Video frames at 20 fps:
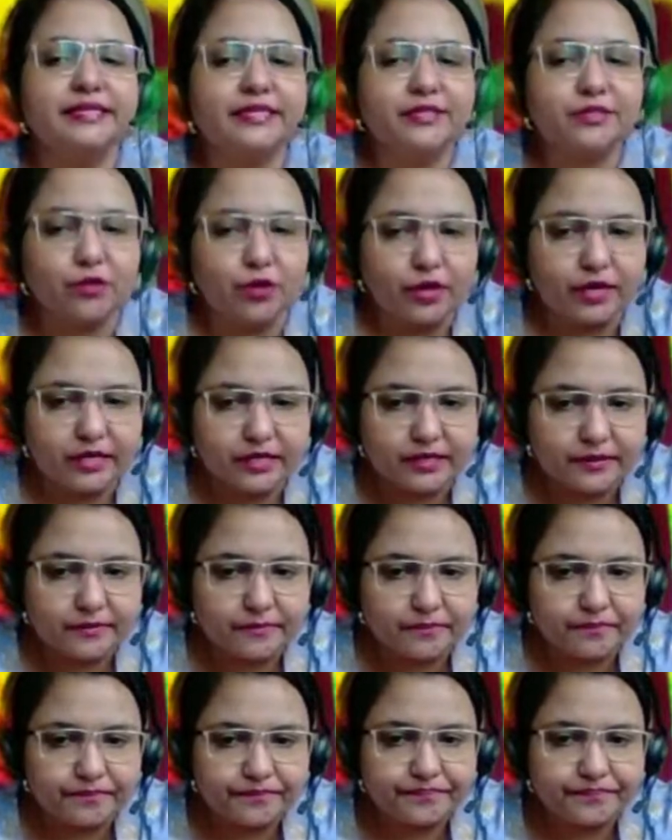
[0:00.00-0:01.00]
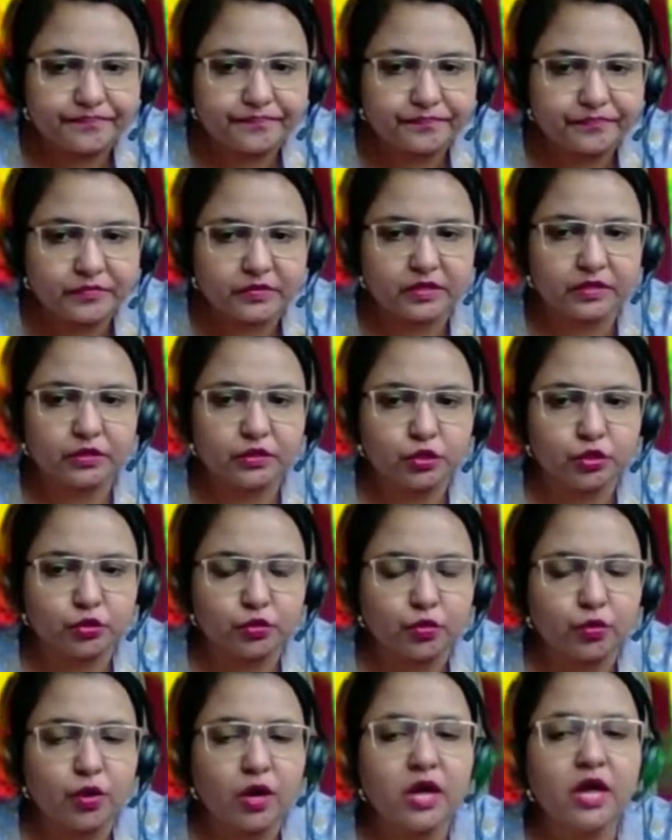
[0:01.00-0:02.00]
disorder.
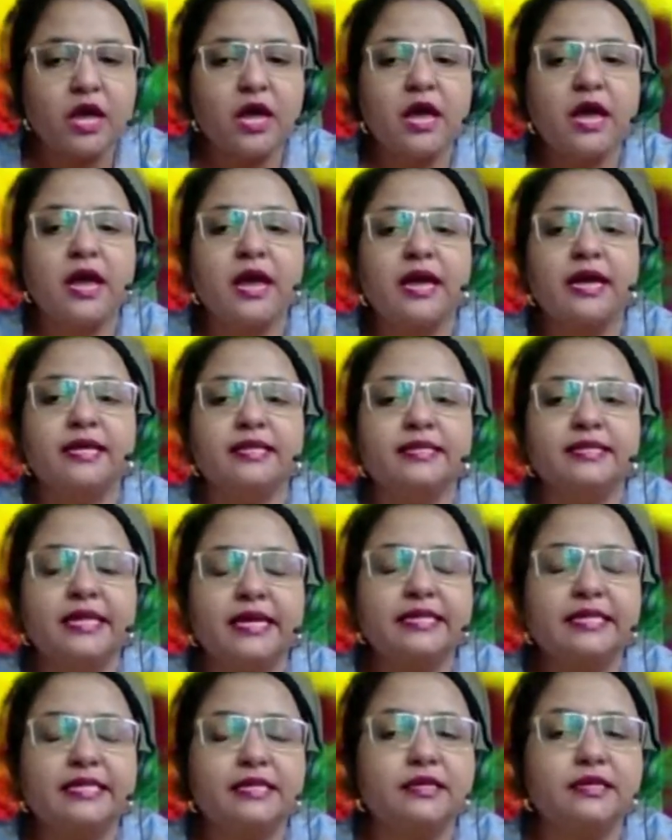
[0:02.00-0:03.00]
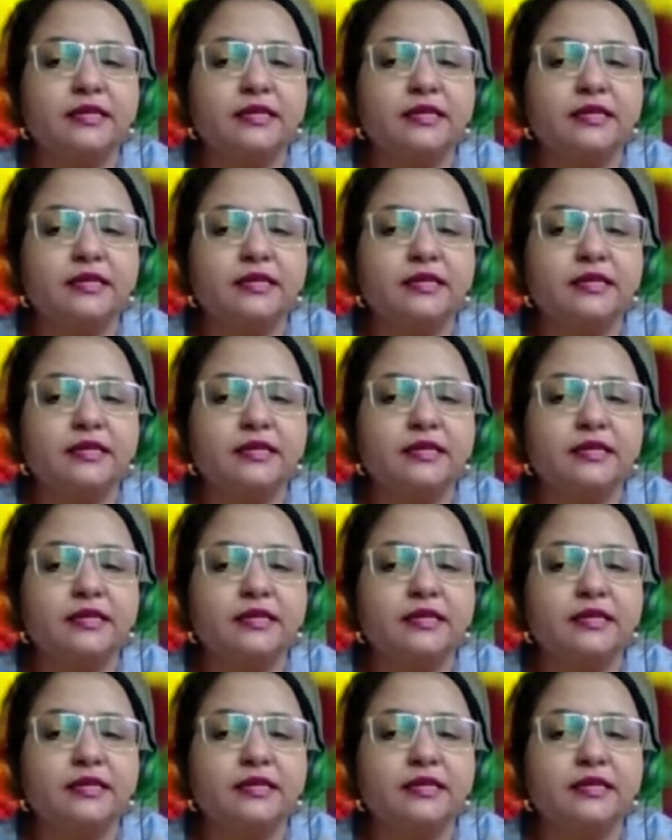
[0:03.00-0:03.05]
So, it